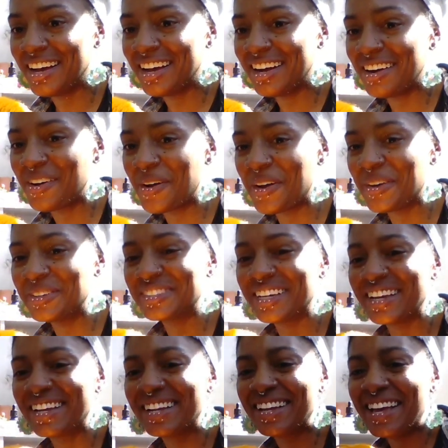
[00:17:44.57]
Oh, we
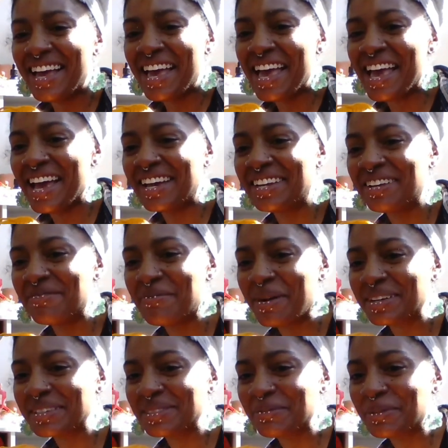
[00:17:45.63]
said. And in
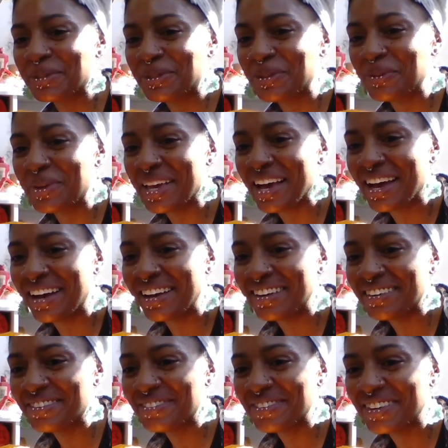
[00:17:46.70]
box number 2 we
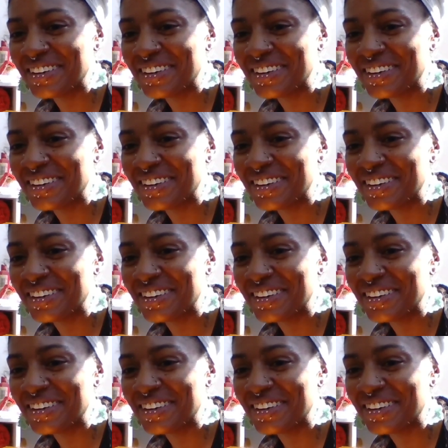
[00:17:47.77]
have